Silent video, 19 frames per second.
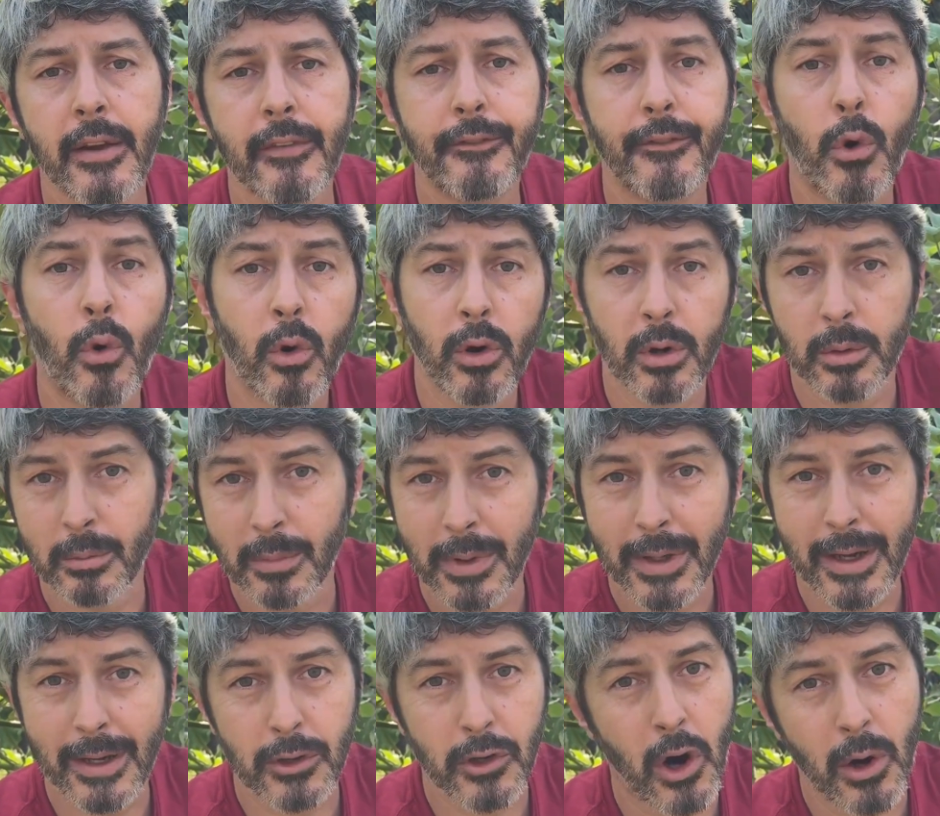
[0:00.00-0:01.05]
form
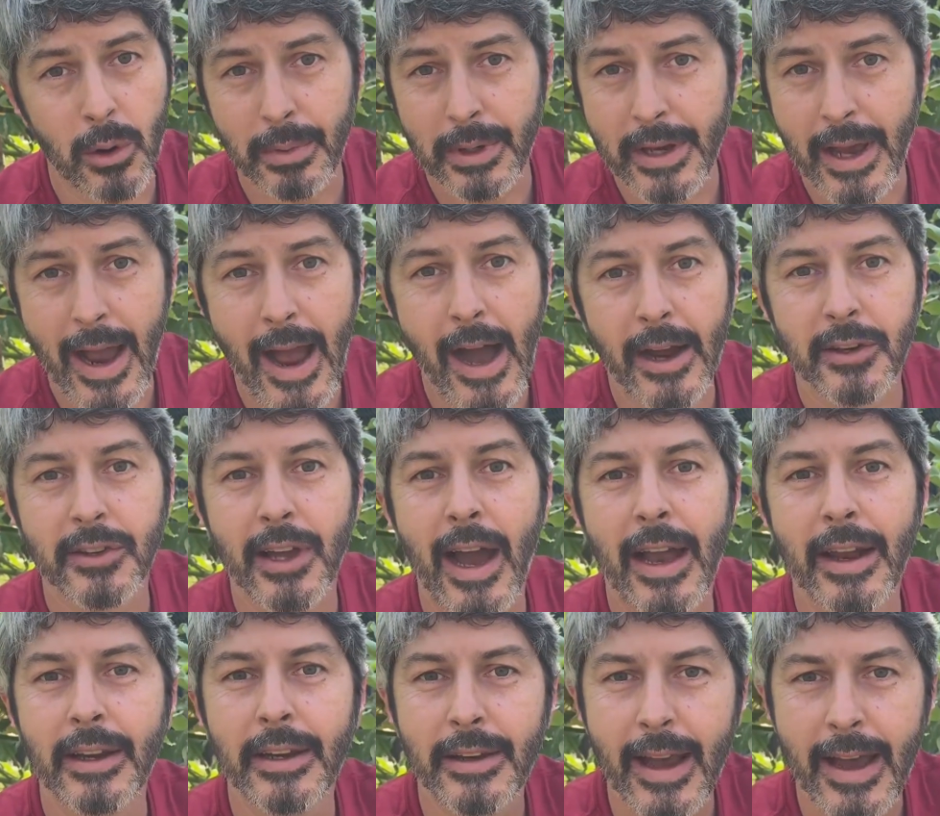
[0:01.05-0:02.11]
carbon
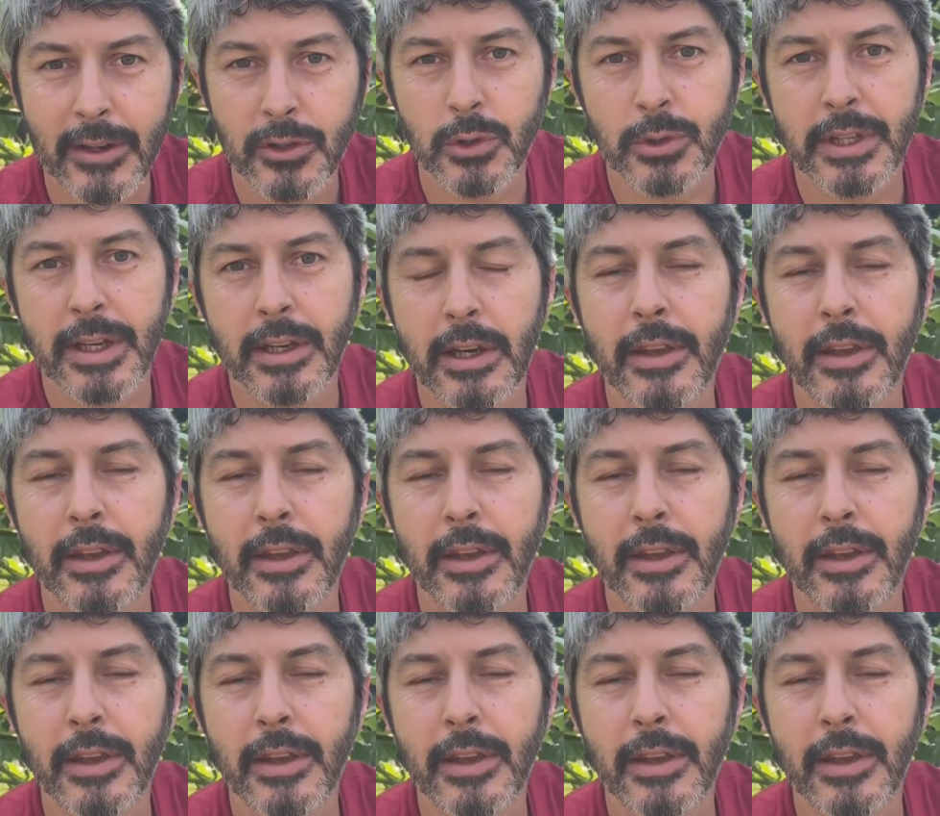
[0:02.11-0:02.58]
dioxide and nitrogen